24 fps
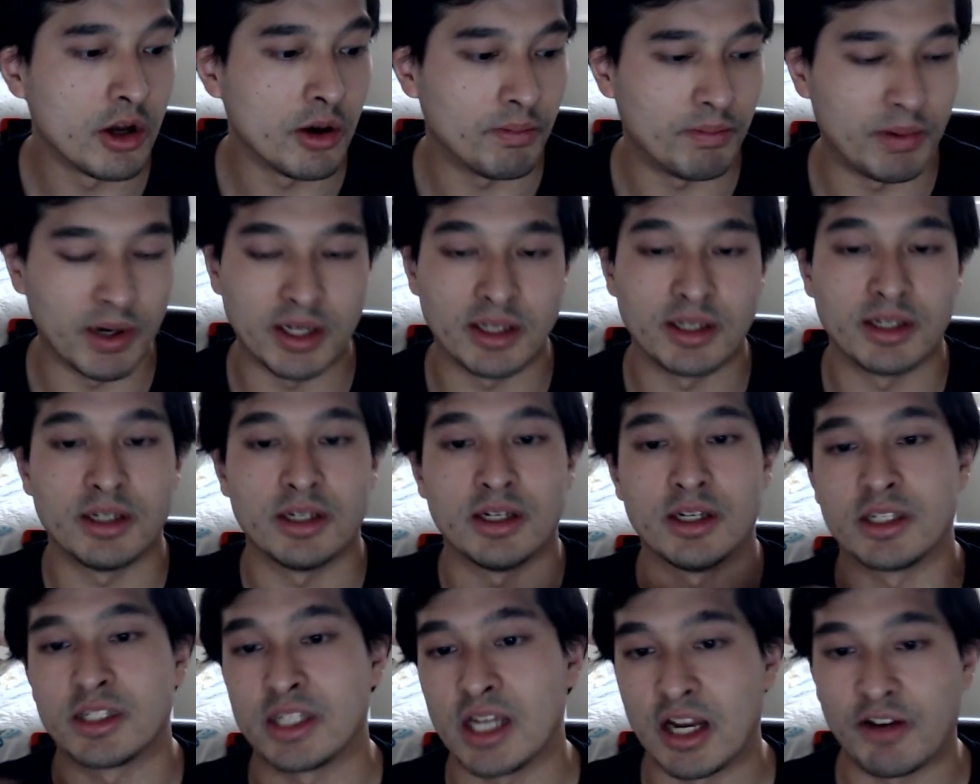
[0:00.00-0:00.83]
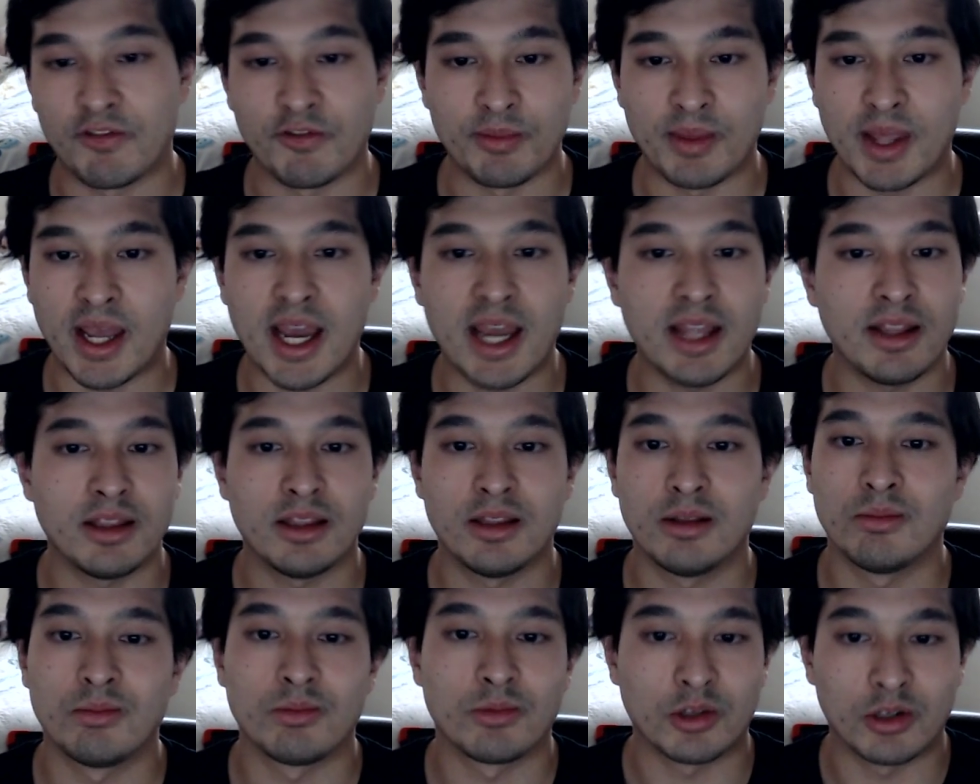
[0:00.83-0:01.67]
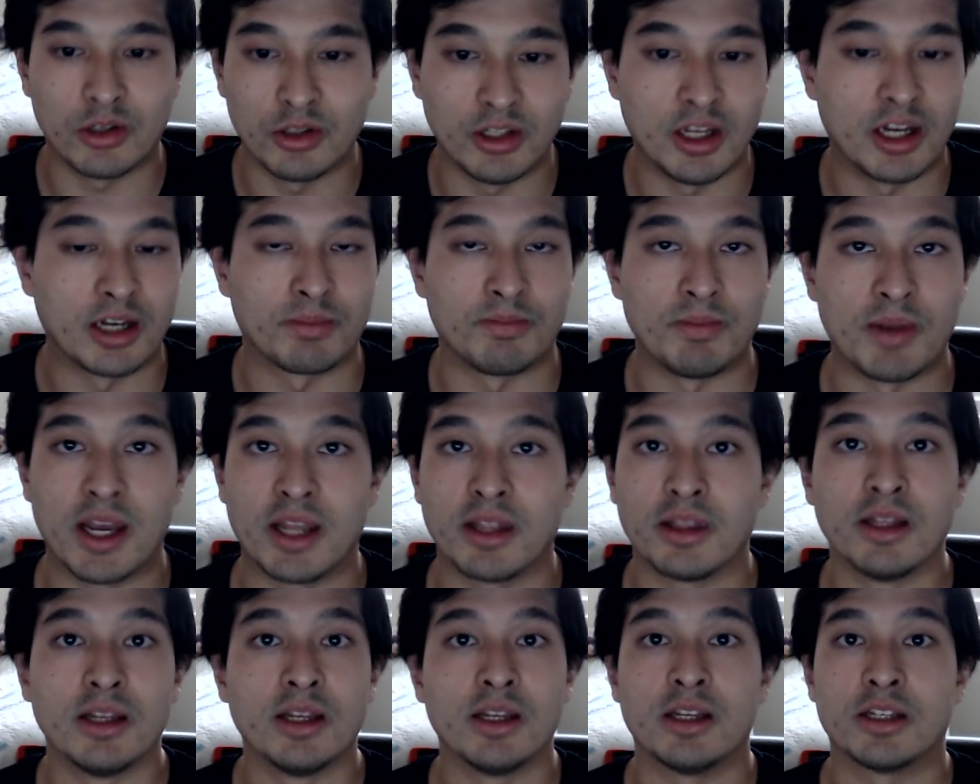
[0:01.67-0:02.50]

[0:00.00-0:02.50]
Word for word: But aside from that, good luck, man.